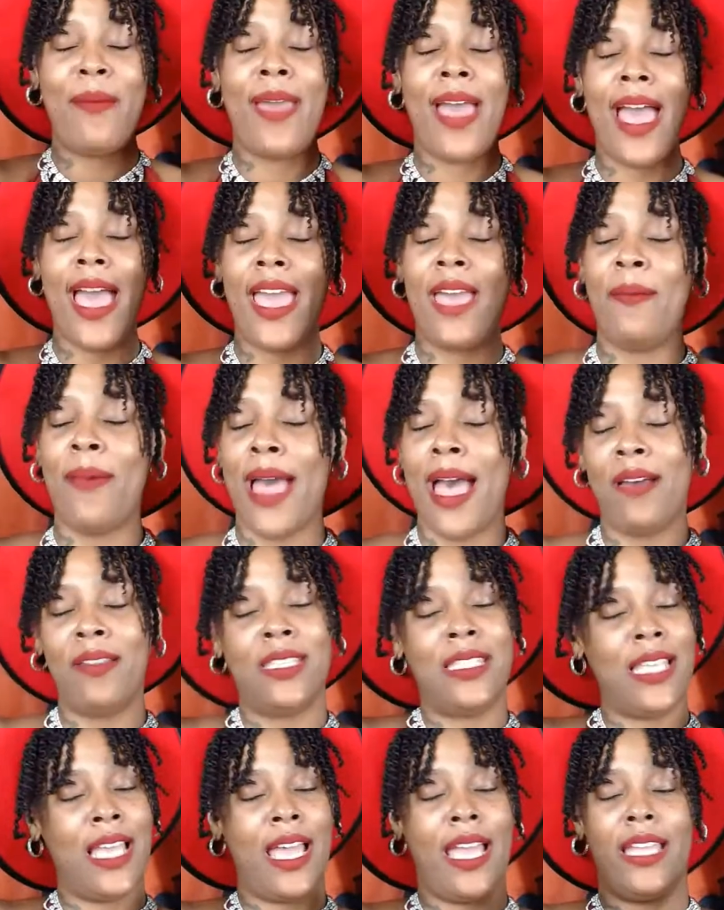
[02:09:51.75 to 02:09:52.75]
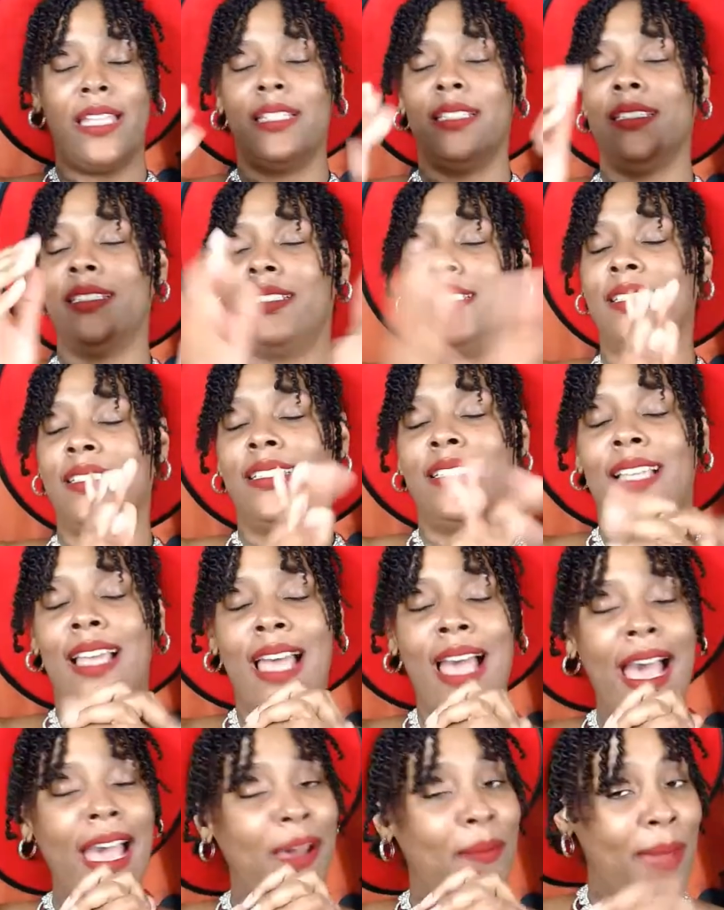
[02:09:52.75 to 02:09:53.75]
Baby, I am outdone.
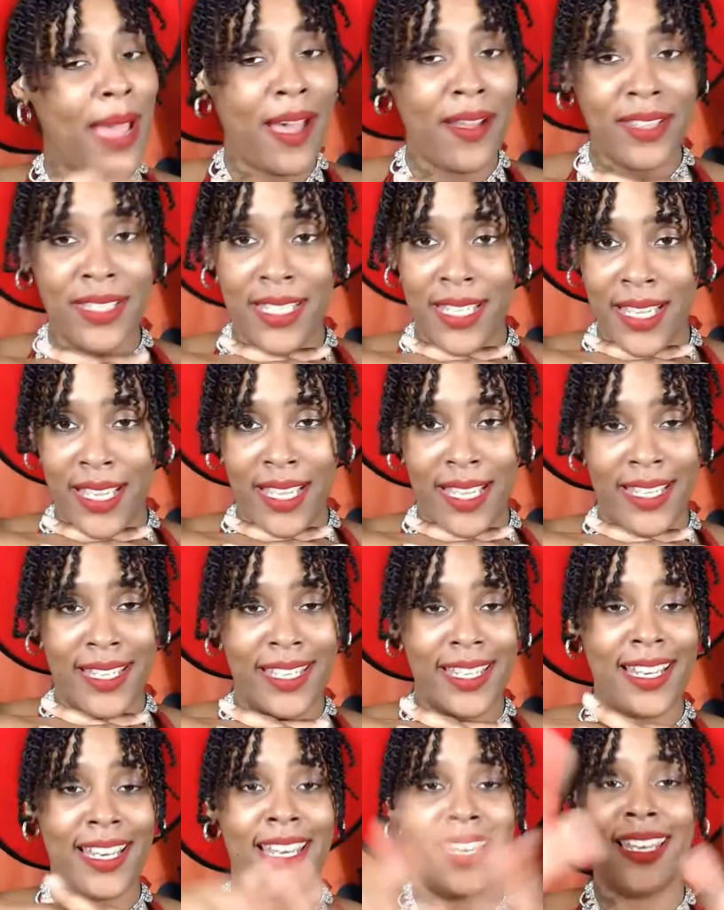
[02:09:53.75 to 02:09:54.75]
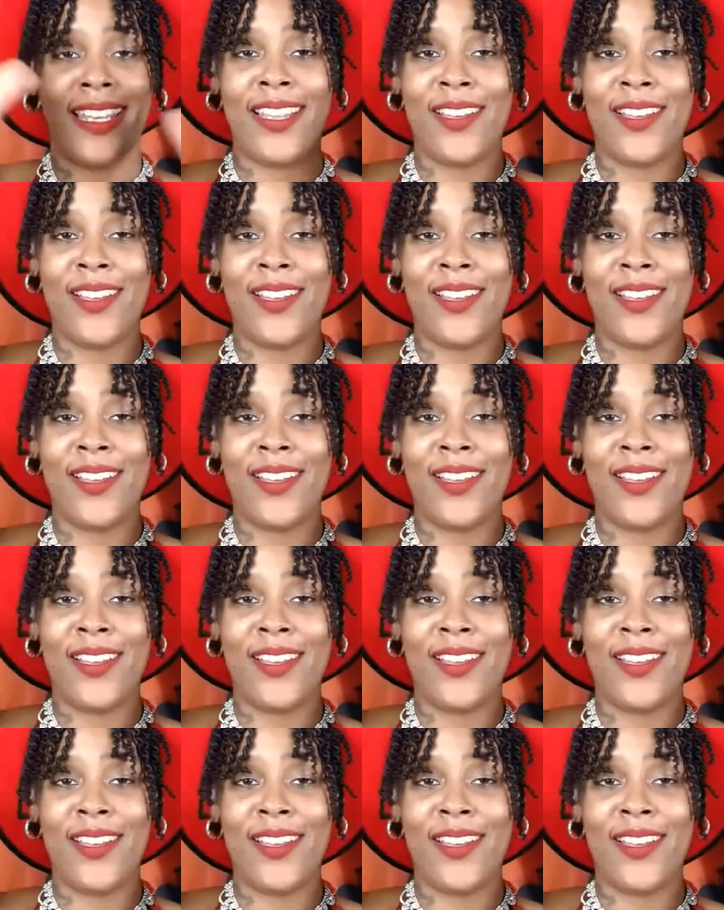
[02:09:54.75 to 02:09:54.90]
I am outdone.